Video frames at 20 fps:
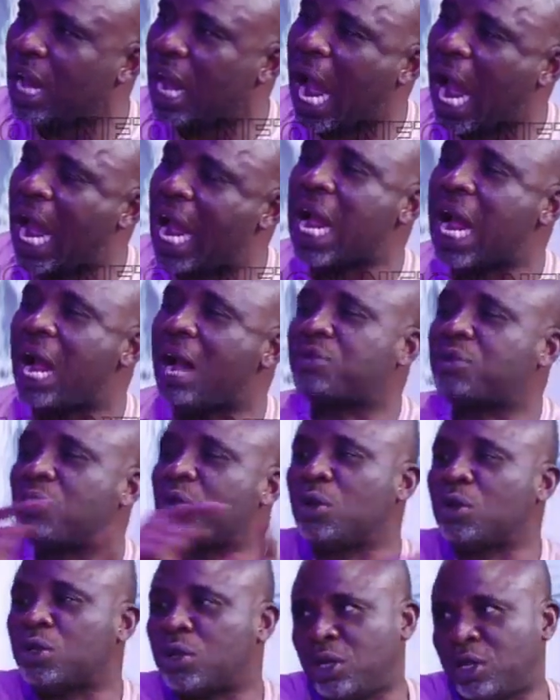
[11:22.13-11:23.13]
I have to
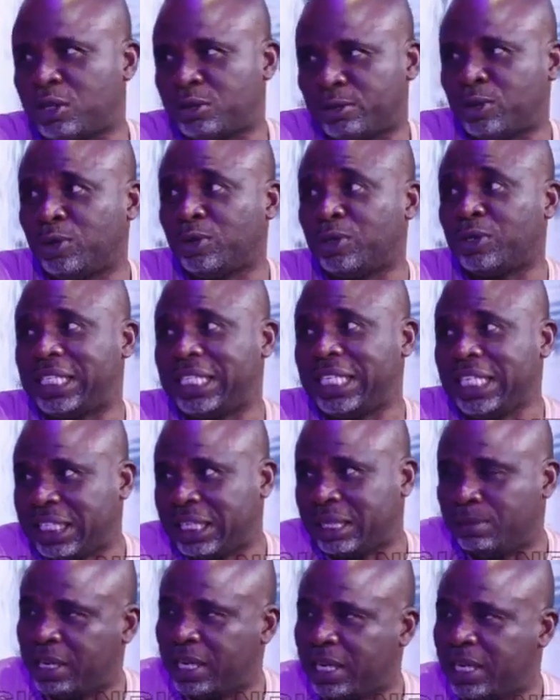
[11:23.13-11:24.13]
go to the hospital to see
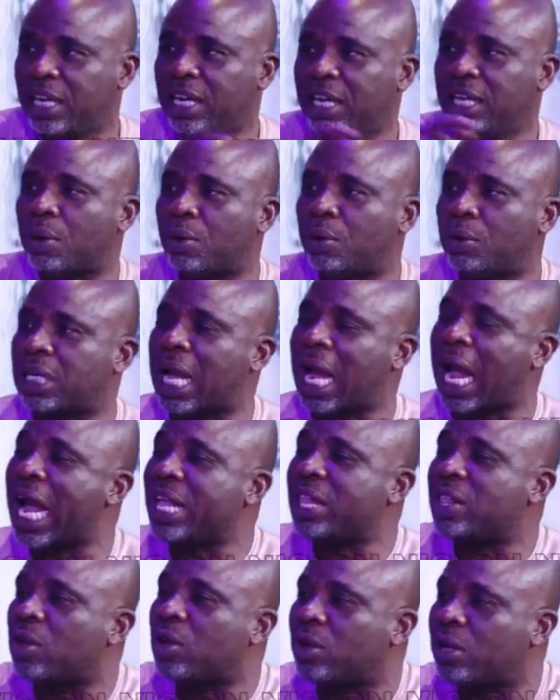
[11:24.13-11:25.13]
Chimene. That was
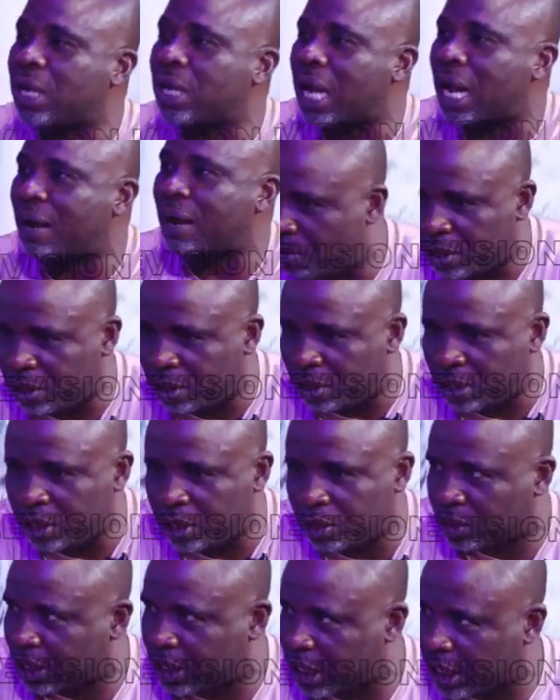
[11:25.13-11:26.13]
I don't have that kind of money
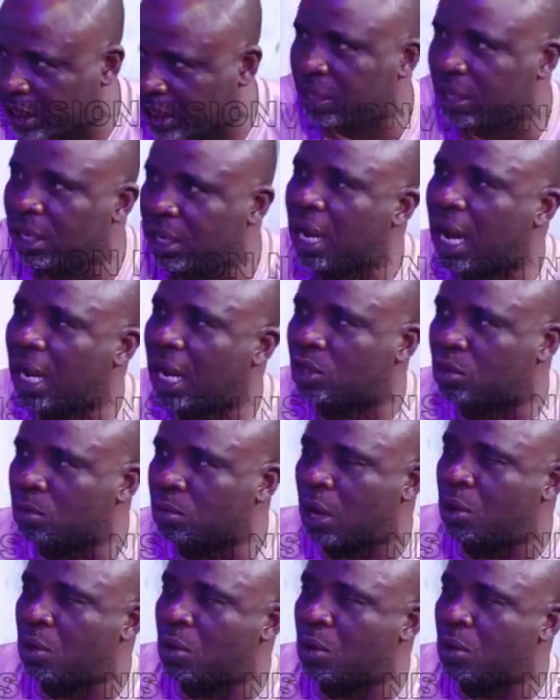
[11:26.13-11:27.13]
to take Chimene. And
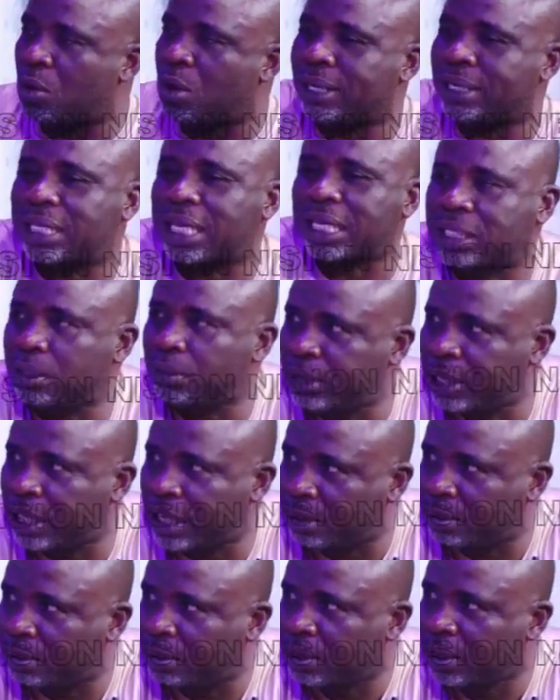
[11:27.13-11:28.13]
tomorrow I will come and tell
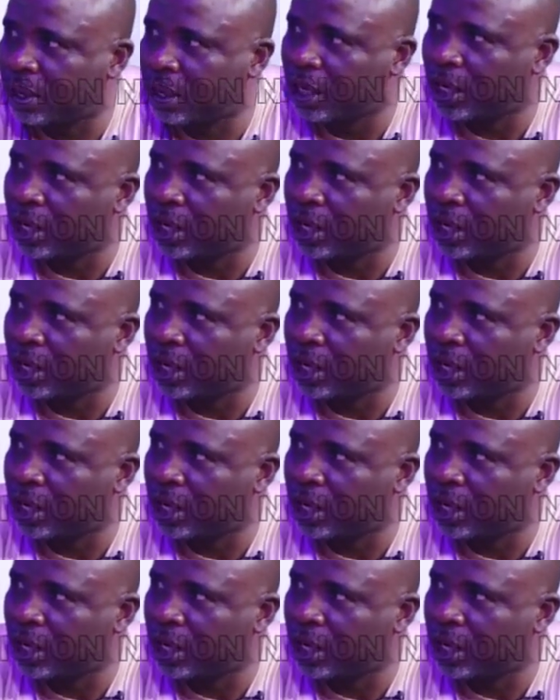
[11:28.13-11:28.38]
Chimene to